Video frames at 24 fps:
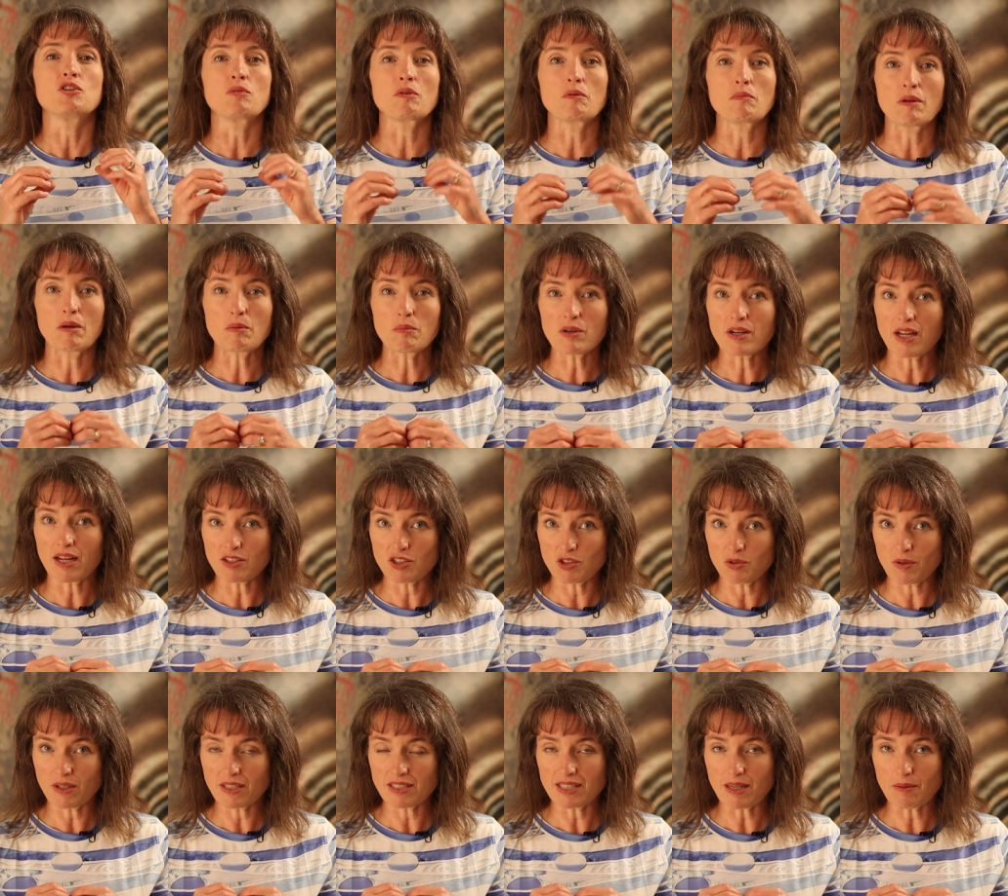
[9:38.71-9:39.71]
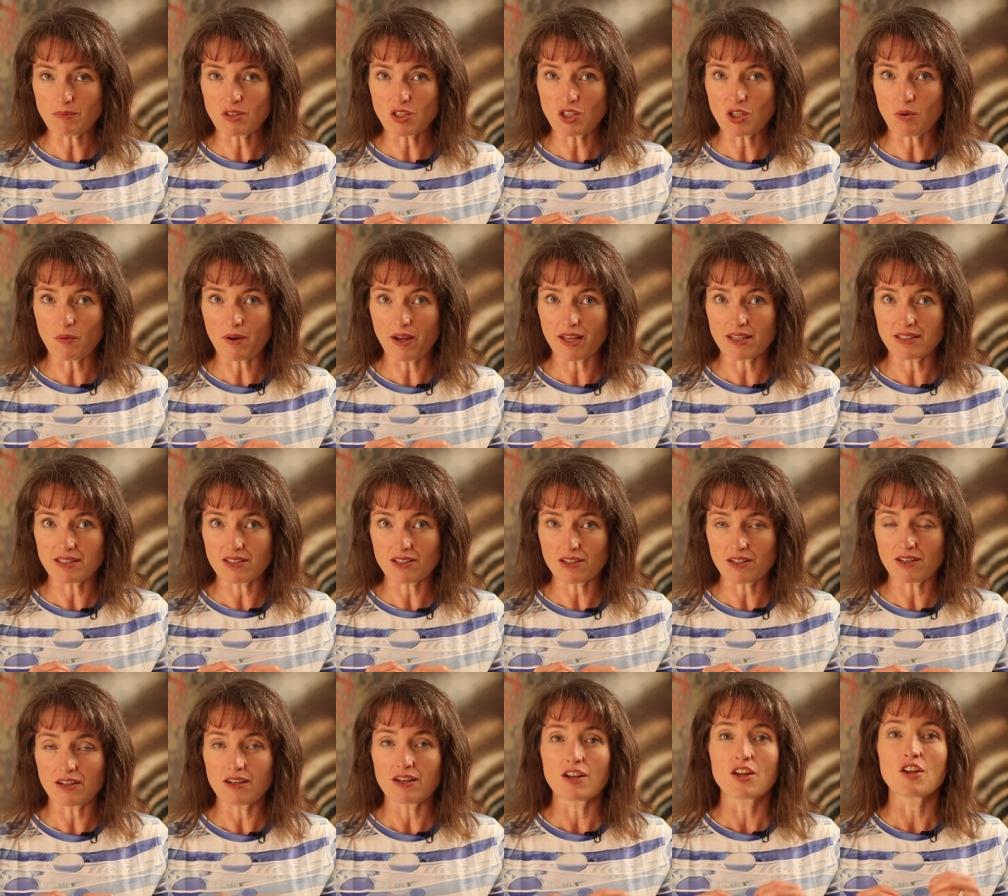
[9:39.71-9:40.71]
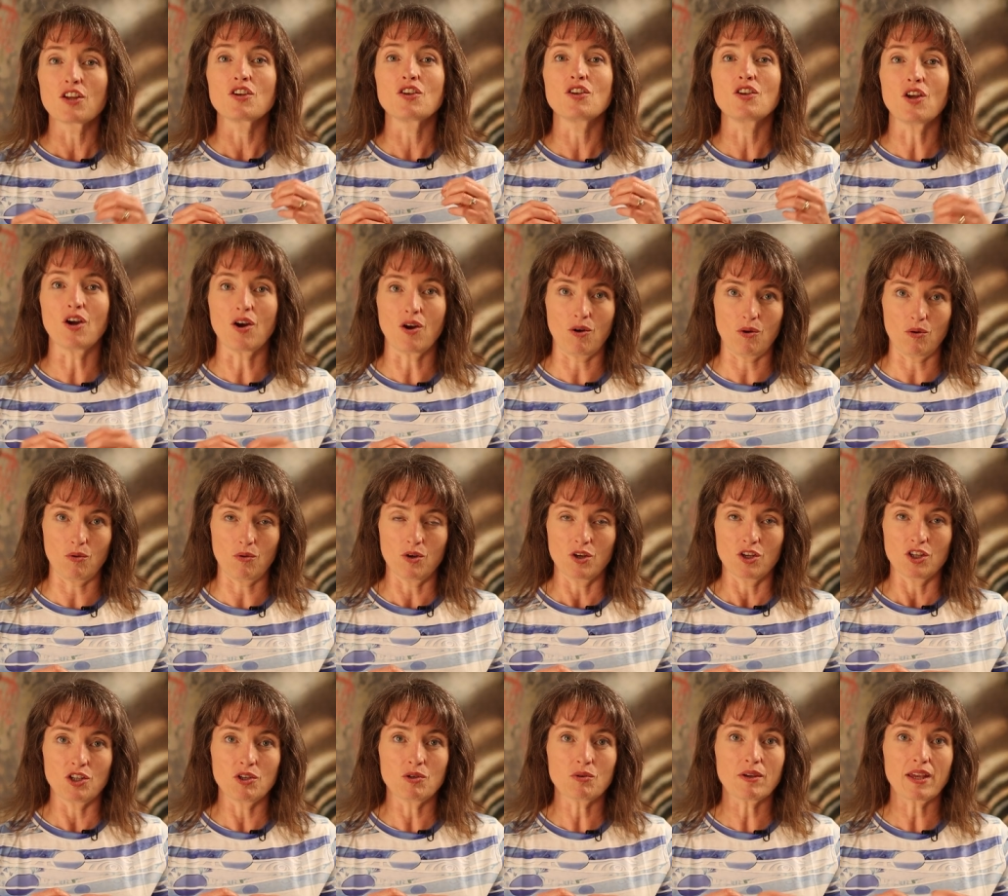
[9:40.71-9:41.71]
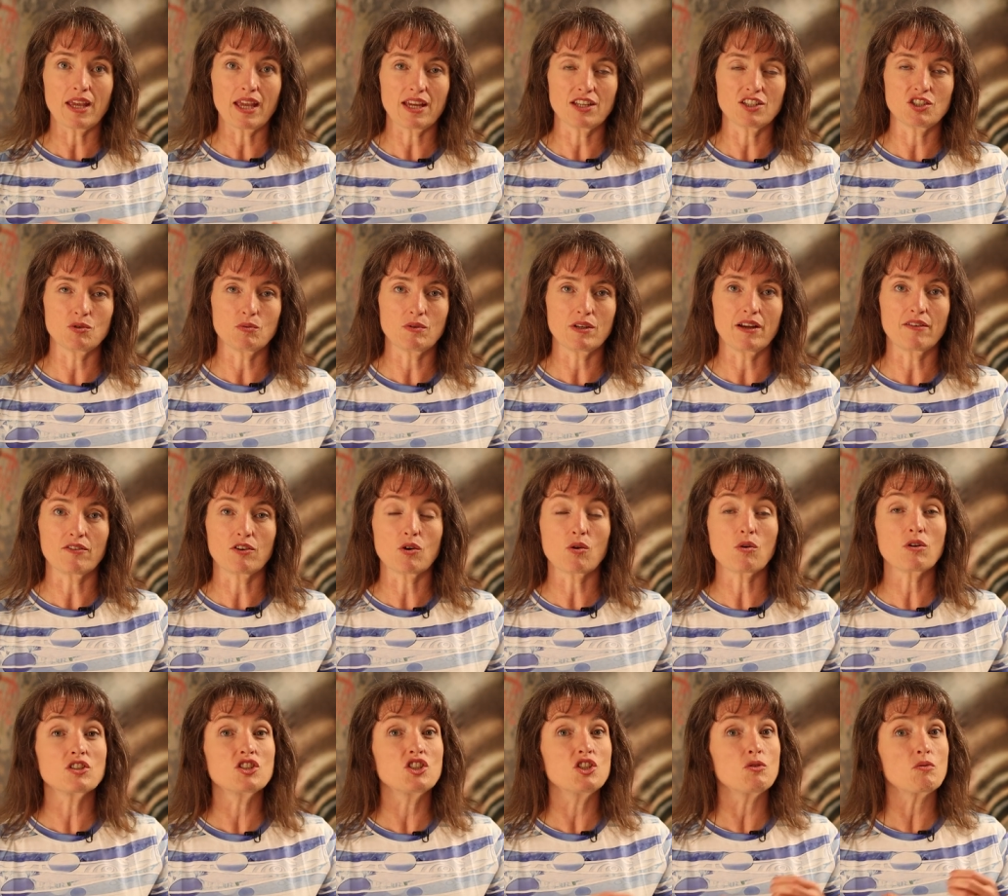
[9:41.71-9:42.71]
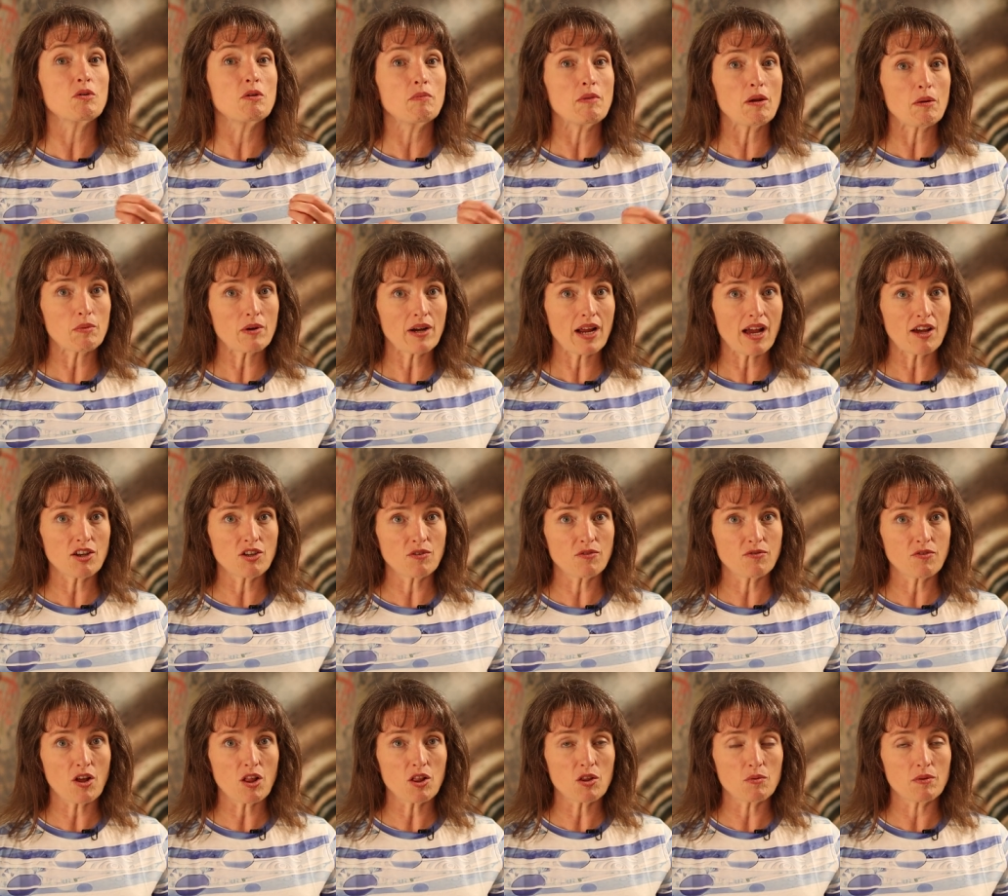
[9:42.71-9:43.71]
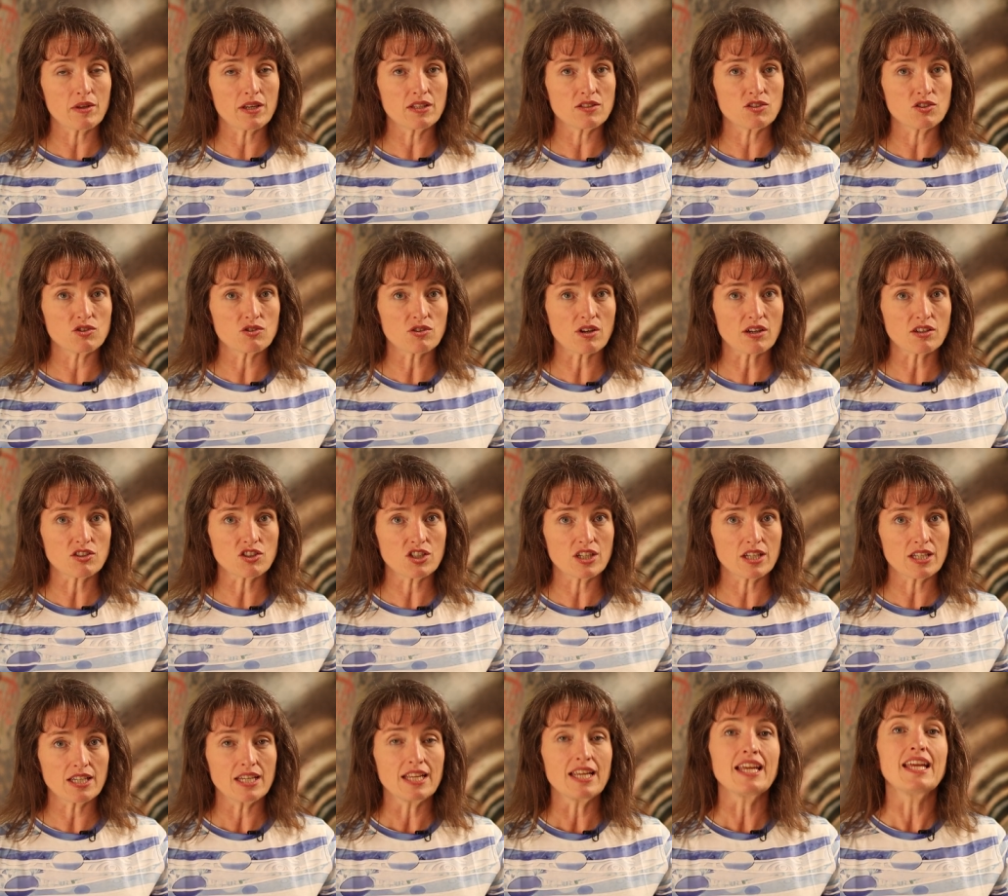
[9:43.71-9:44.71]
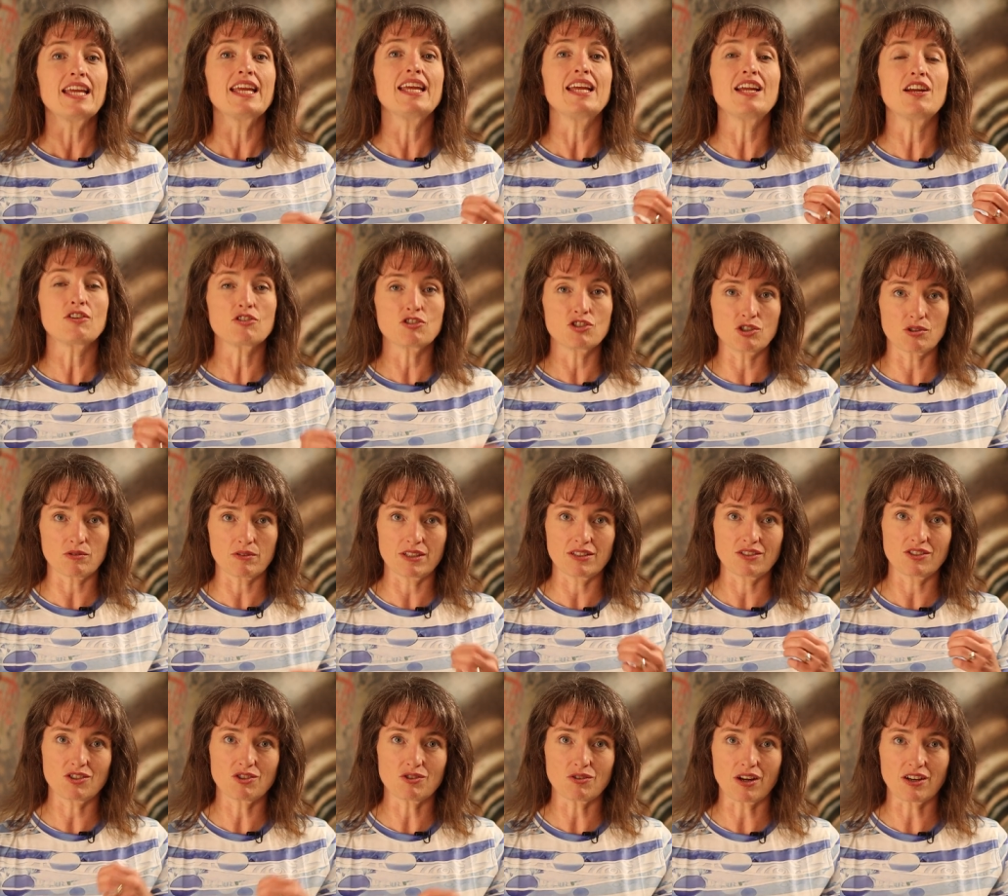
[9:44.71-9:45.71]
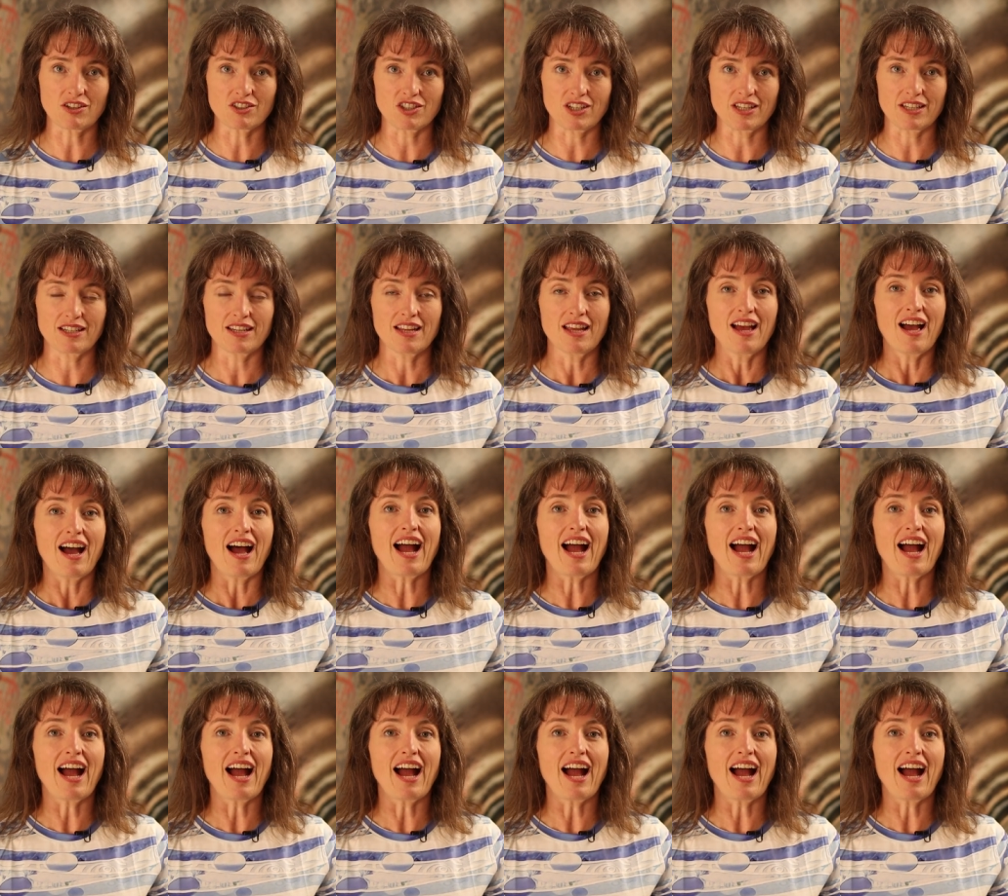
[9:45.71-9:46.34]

Do you remember how to accept a no answer? No, you can't do whatever. Or do you remember how to follow an instruction? Here's your instruction.